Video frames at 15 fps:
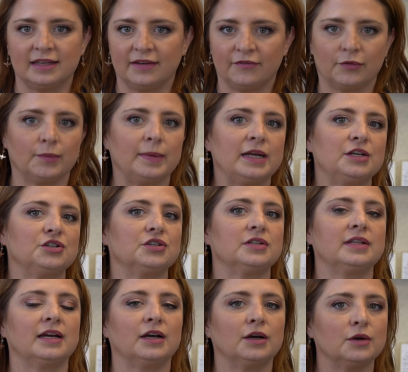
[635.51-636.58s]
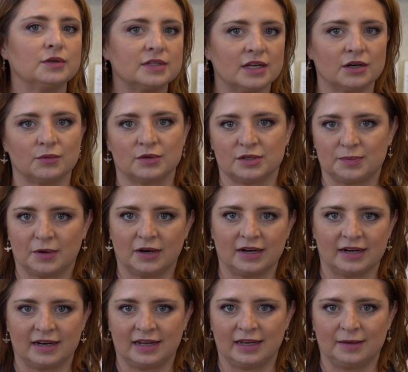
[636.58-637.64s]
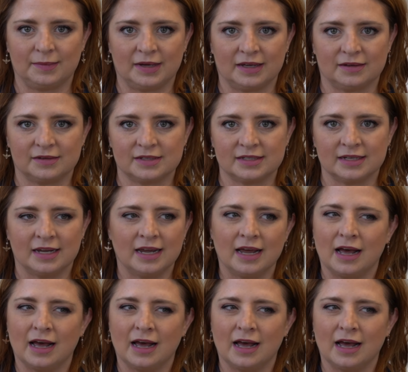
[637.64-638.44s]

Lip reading: the information that goes into responding to emails.